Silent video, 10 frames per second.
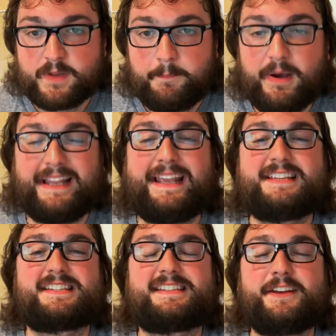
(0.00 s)
But he
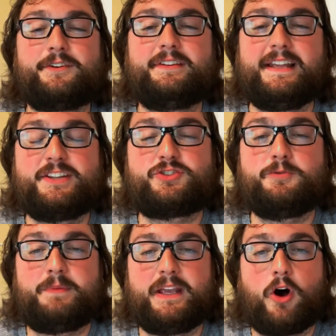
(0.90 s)
still needs to
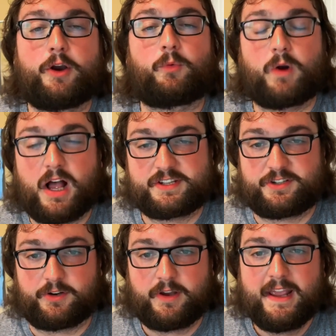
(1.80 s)
be on a
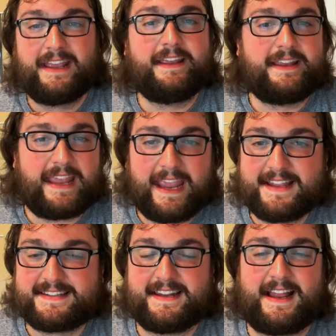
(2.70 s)
roster. He
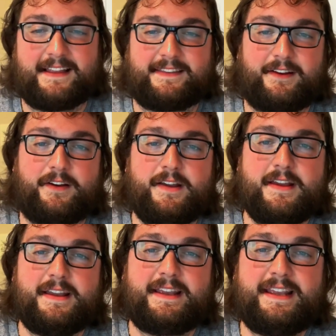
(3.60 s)
can't sit out there.
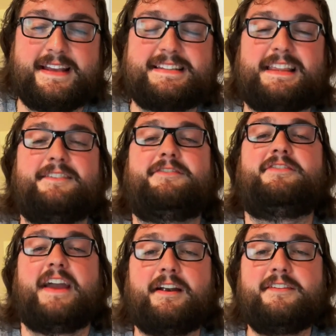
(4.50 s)
He is at the
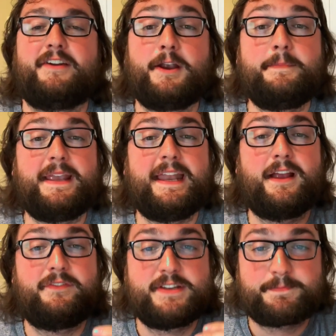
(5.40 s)
very, very beginning
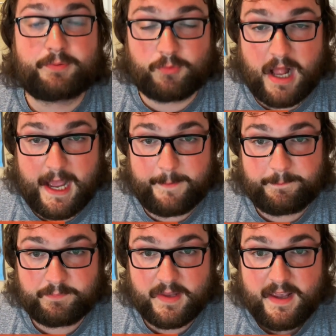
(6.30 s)
of his prime.